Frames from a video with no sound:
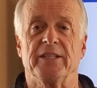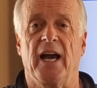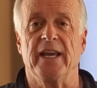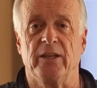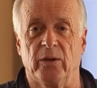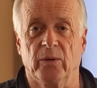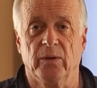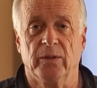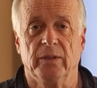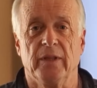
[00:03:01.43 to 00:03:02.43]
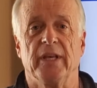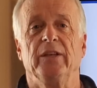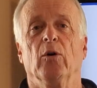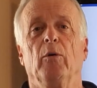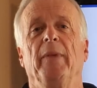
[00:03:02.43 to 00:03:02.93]
I do, that
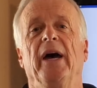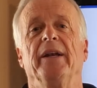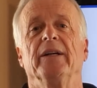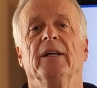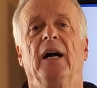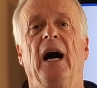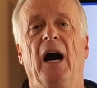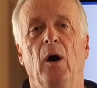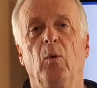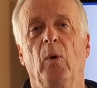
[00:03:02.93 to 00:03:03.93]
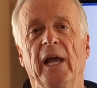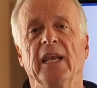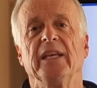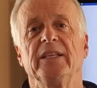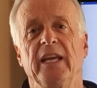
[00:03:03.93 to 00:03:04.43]
no matter how
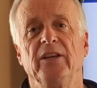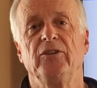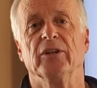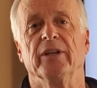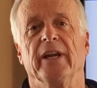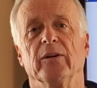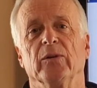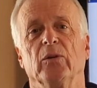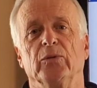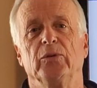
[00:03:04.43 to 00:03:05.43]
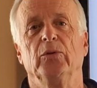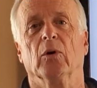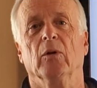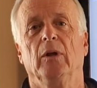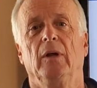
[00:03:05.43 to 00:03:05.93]
well-intentioned Erin
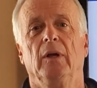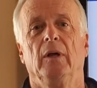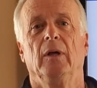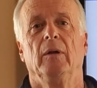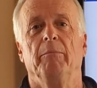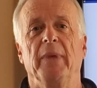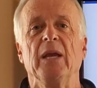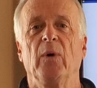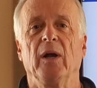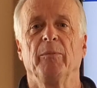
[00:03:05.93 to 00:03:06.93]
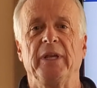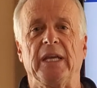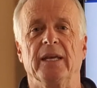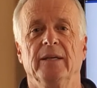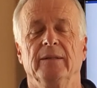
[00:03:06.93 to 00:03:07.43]
O'Toole may well
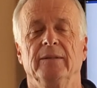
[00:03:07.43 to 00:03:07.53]
be,